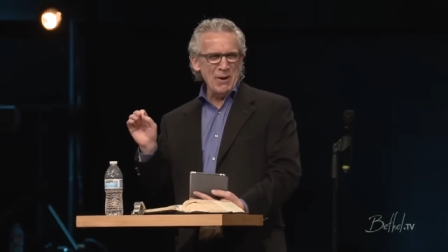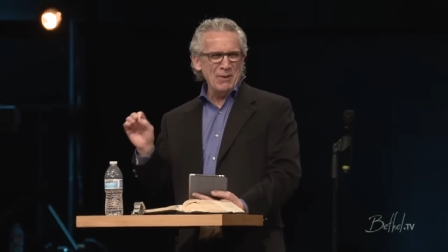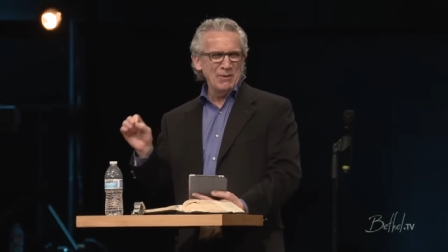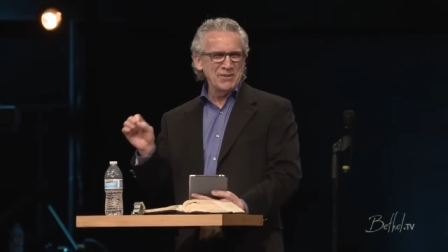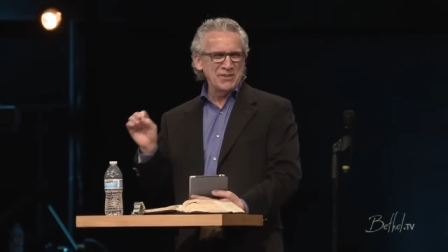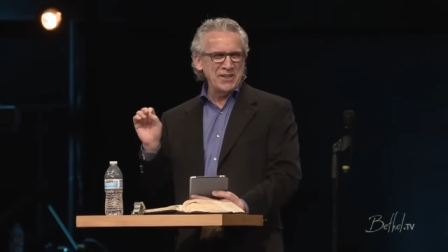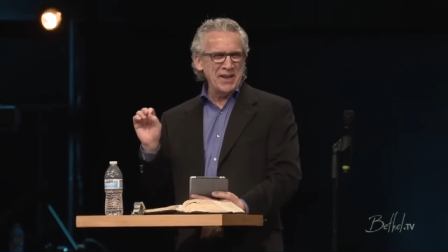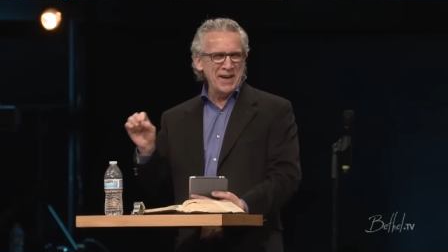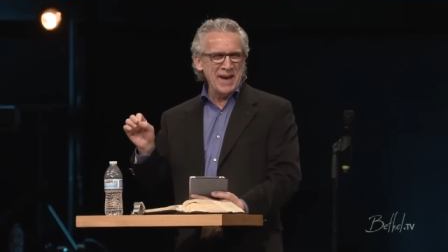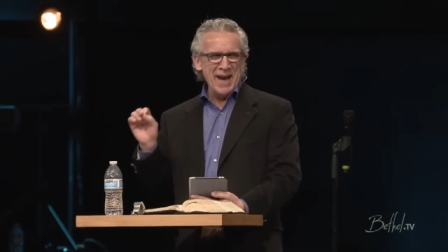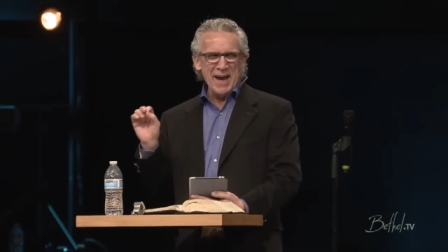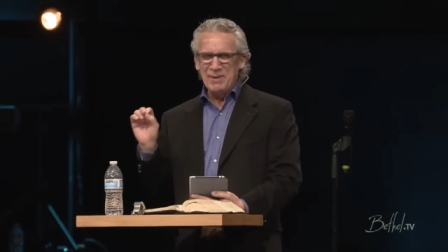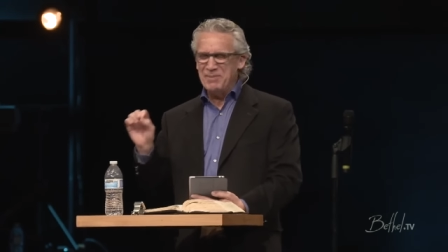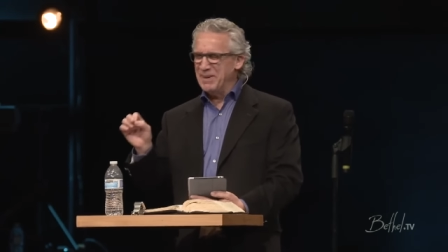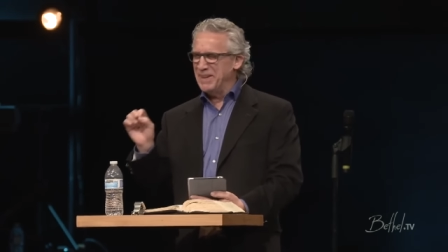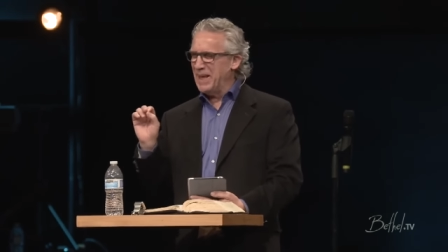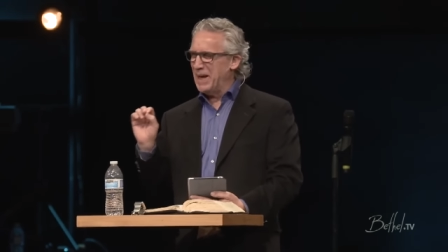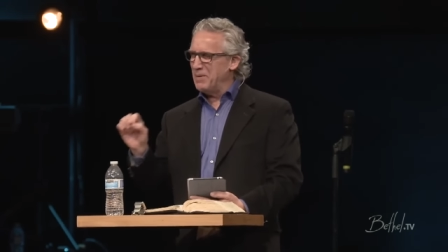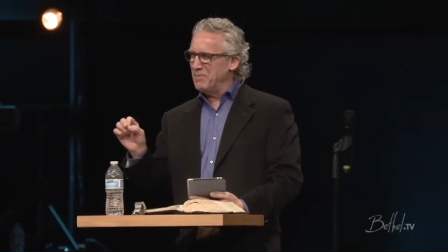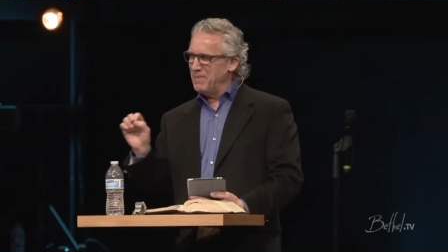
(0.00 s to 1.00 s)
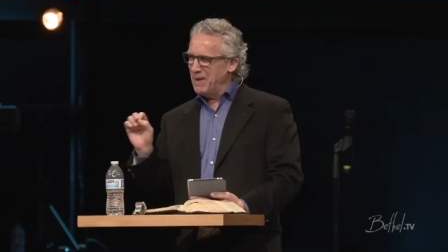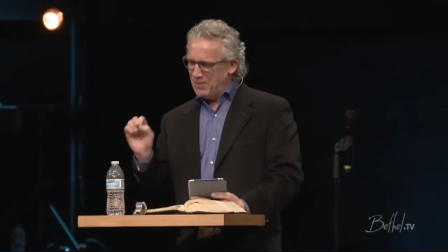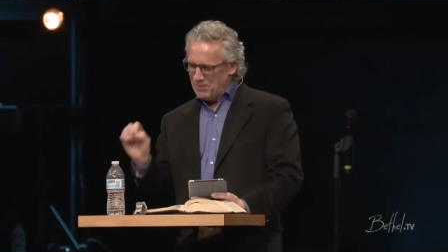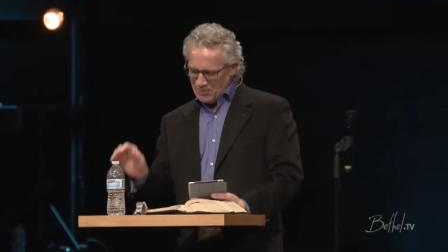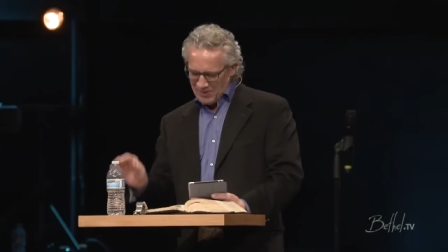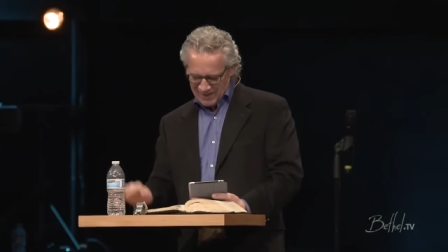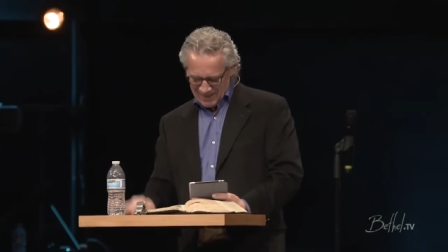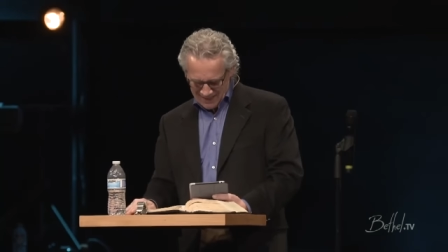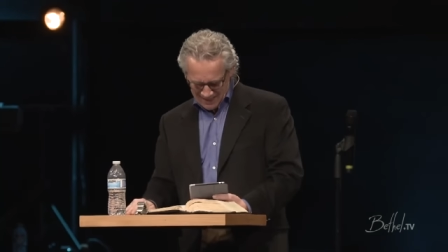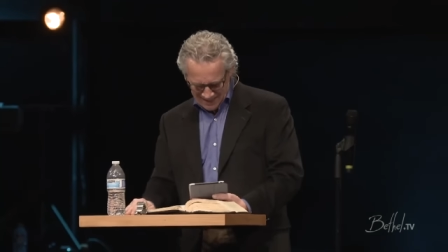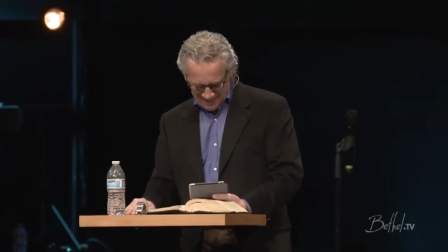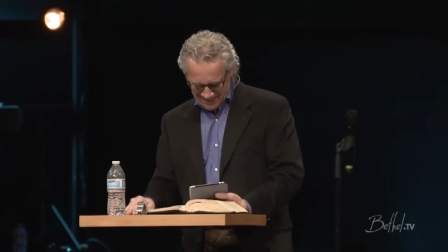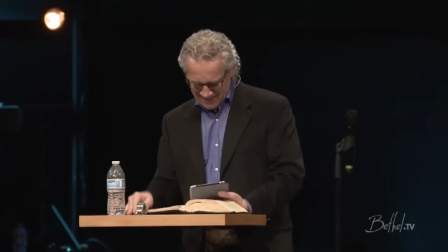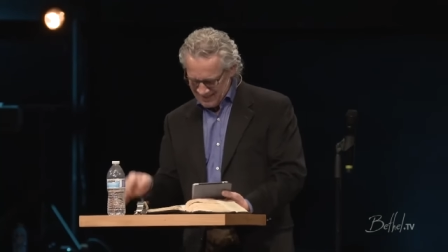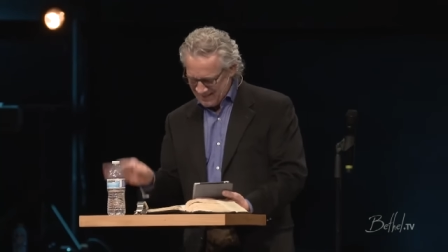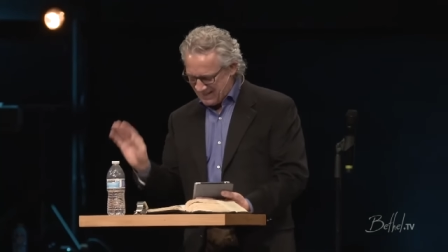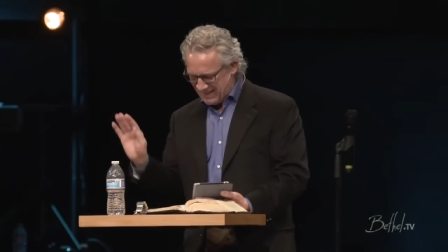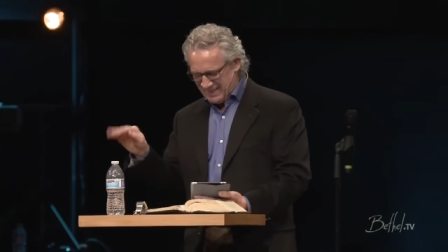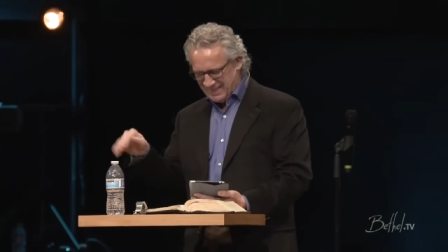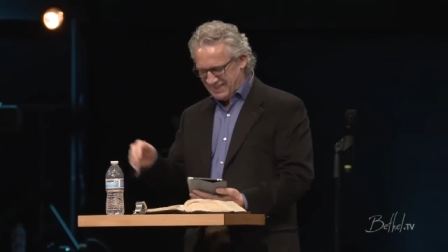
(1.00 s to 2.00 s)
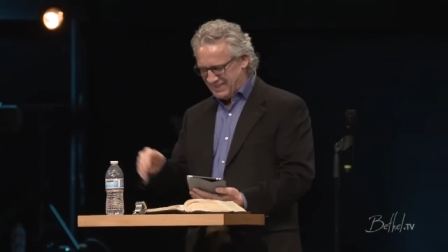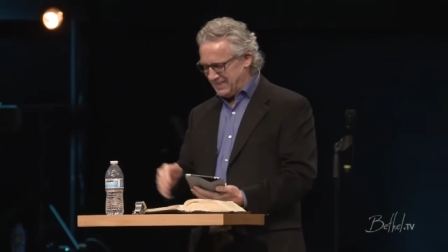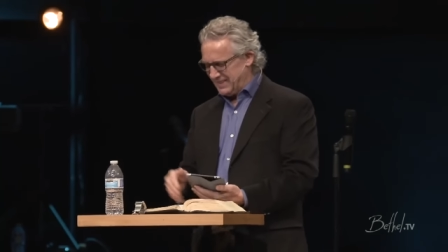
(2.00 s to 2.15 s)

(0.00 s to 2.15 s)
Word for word: the name of that memory clinic?"